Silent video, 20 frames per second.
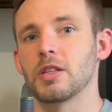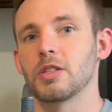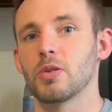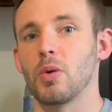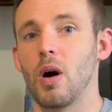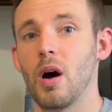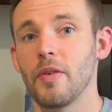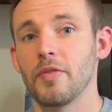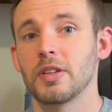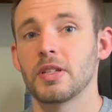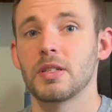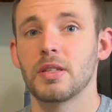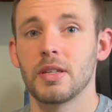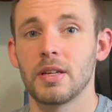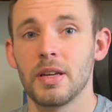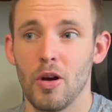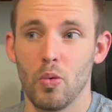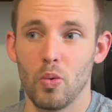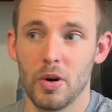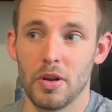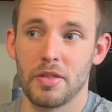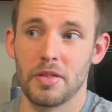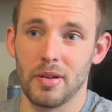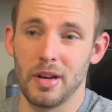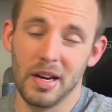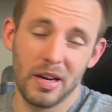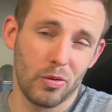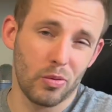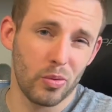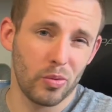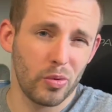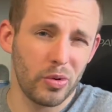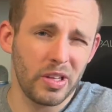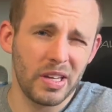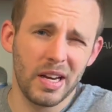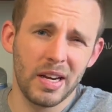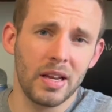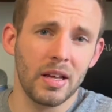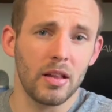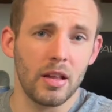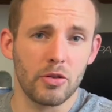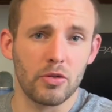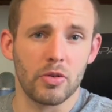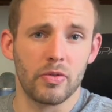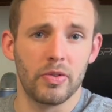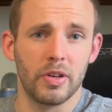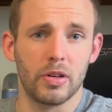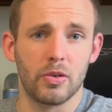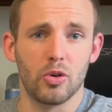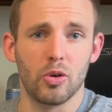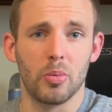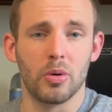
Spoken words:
So obviously, with really any electric vehicle,